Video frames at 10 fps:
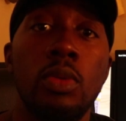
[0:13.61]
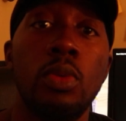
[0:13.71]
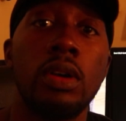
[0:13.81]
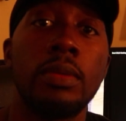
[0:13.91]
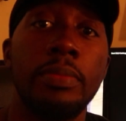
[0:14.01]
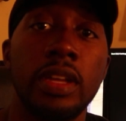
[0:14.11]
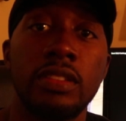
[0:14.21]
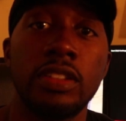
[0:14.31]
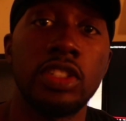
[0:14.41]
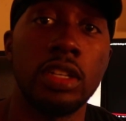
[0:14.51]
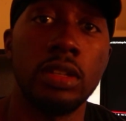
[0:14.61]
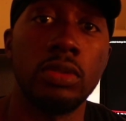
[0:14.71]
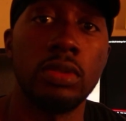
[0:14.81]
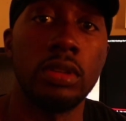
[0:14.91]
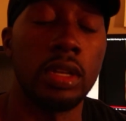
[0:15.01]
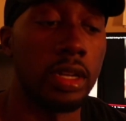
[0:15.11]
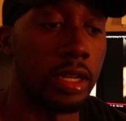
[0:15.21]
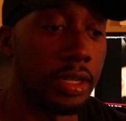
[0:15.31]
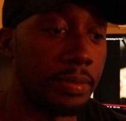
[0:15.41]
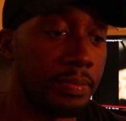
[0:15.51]
Welcome back to the channel.
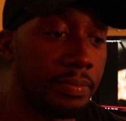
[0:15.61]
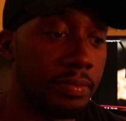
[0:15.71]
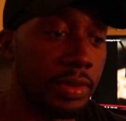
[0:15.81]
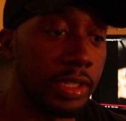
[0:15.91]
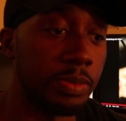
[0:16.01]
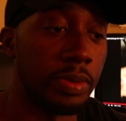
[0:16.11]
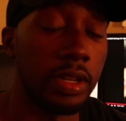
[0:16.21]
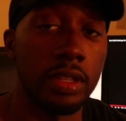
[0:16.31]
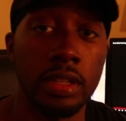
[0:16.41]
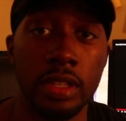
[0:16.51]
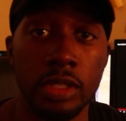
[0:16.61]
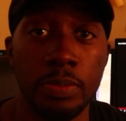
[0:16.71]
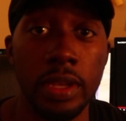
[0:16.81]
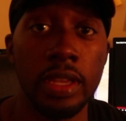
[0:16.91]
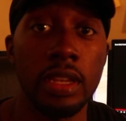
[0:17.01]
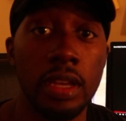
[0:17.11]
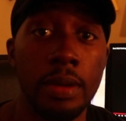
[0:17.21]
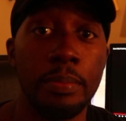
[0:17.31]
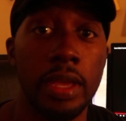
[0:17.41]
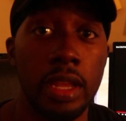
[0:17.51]
It's been
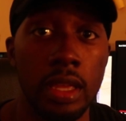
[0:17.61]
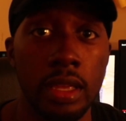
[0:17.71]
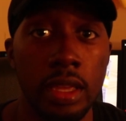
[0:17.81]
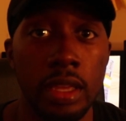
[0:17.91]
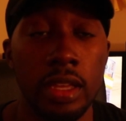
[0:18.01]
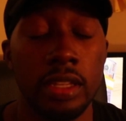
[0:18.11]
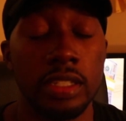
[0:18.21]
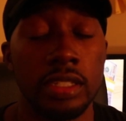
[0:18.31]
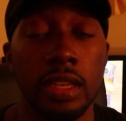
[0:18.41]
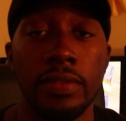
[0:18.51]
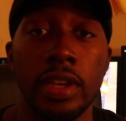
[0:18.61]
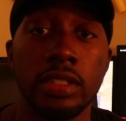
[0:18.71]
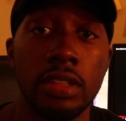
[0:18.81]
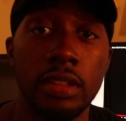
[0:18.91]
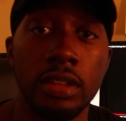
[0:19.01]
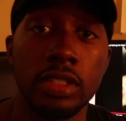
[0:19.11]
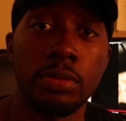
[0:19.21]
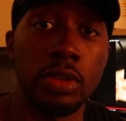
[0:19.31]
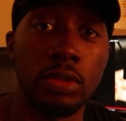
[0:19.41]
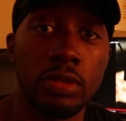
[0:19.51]
a minute since I've actually done
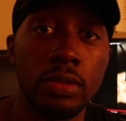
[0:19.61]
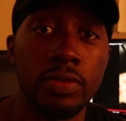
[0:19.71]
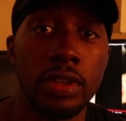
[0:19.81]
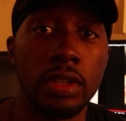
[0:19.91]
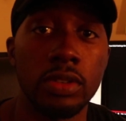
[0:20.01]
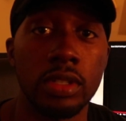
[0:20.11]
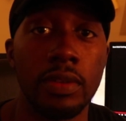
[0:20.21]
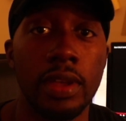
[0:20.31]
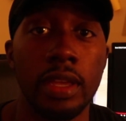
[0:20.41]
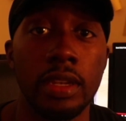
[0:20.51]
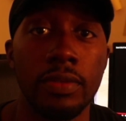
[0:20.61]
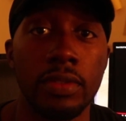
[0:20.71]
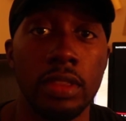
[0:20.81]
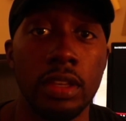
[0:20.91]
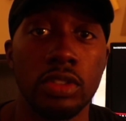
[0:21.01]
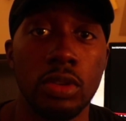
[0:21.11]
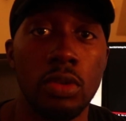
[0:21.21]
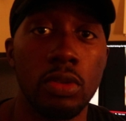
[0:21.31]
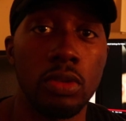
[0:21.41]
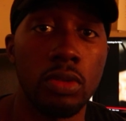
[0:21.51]
some YouTube videos. I've had different things
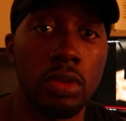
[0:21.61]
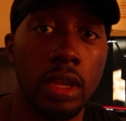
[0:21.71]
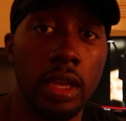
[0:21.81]
going on.